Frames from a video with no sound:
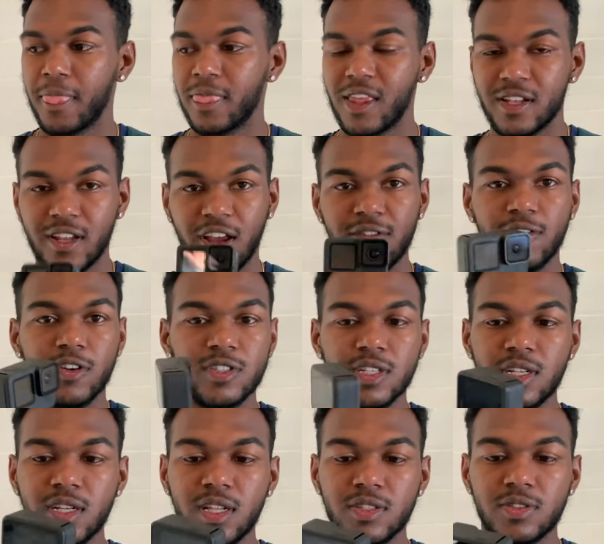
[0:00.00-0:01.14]
the
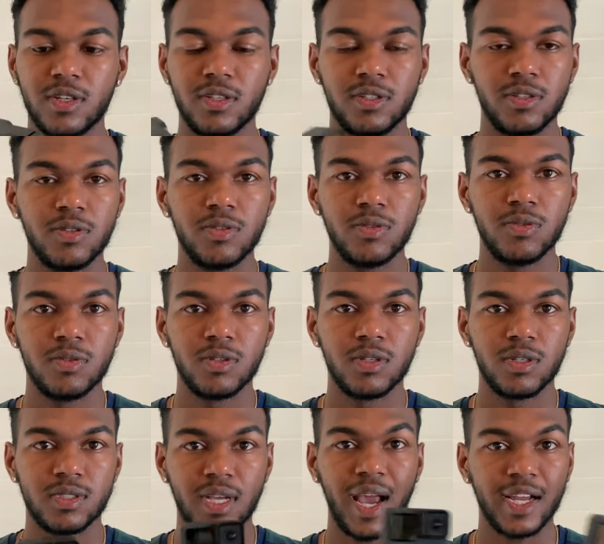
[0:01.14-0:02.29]
diversity that you can do,
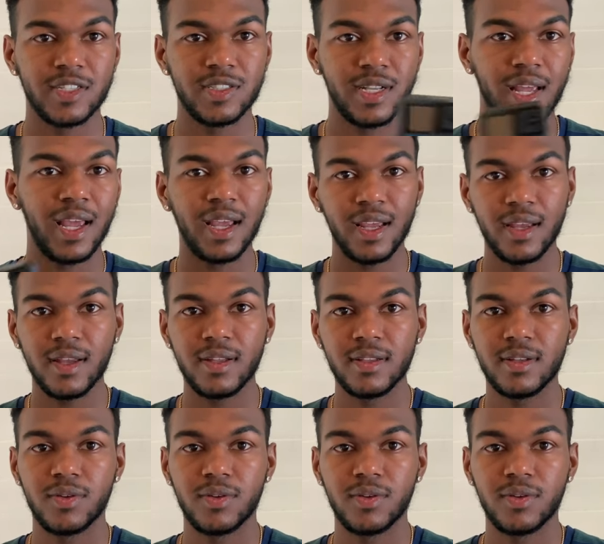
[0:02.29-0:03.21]
this action, and